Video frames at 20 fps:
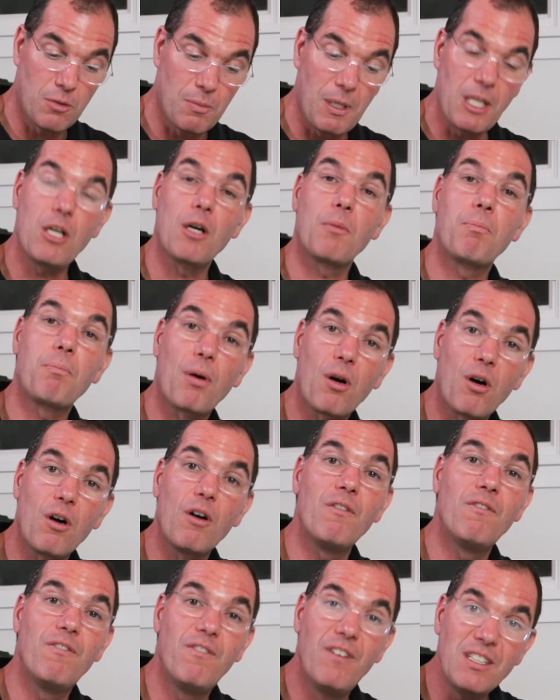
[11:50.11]
your
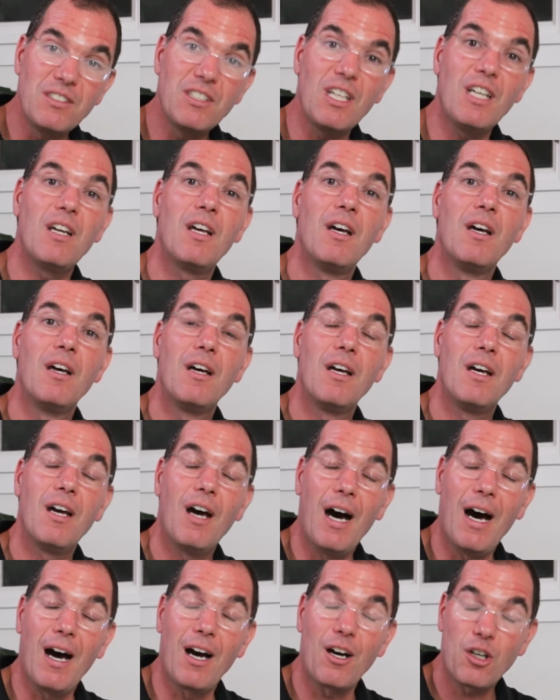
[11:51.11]
per visit
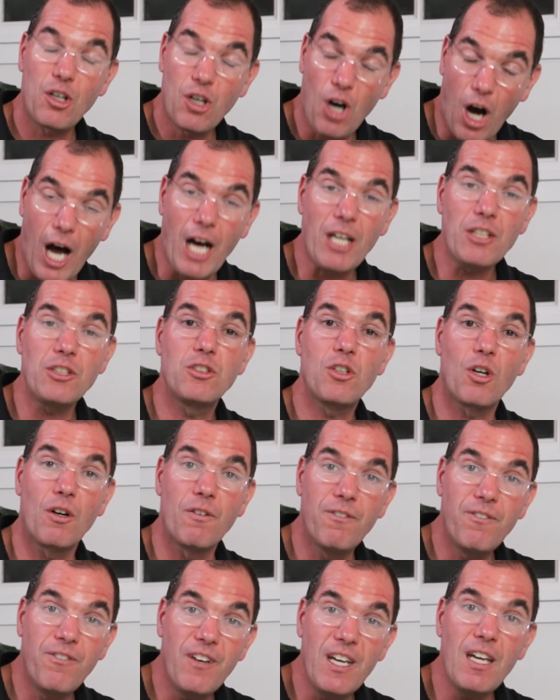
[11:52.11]
cost or
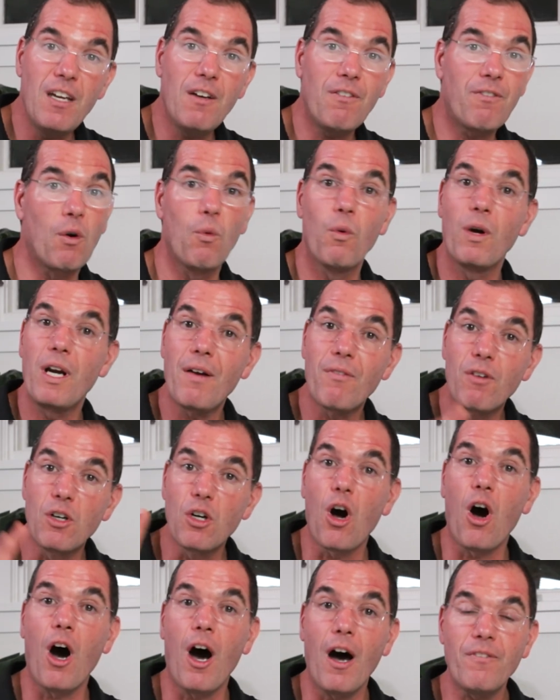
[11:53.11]
fee for whatever
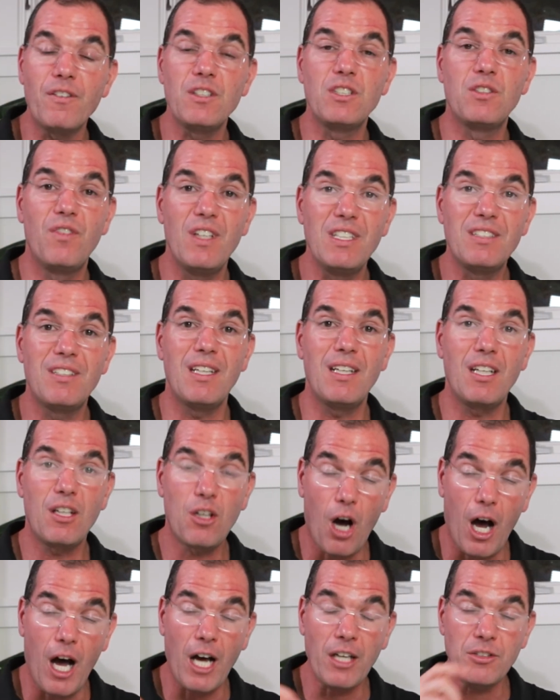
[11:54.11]
an office visit
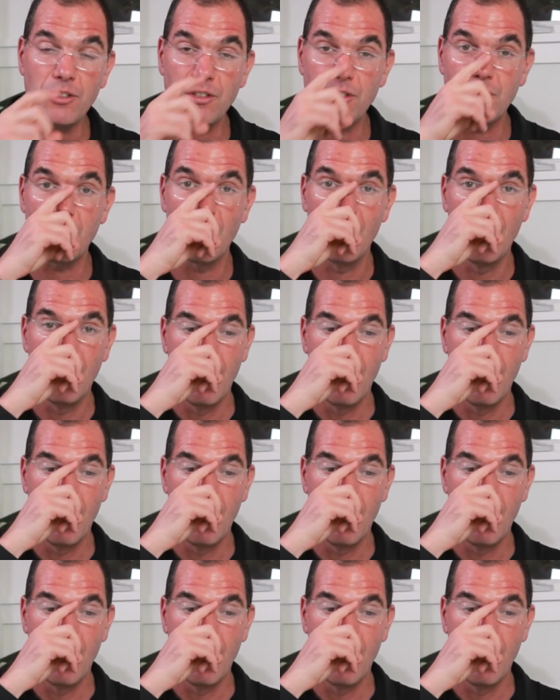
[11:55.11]
costs.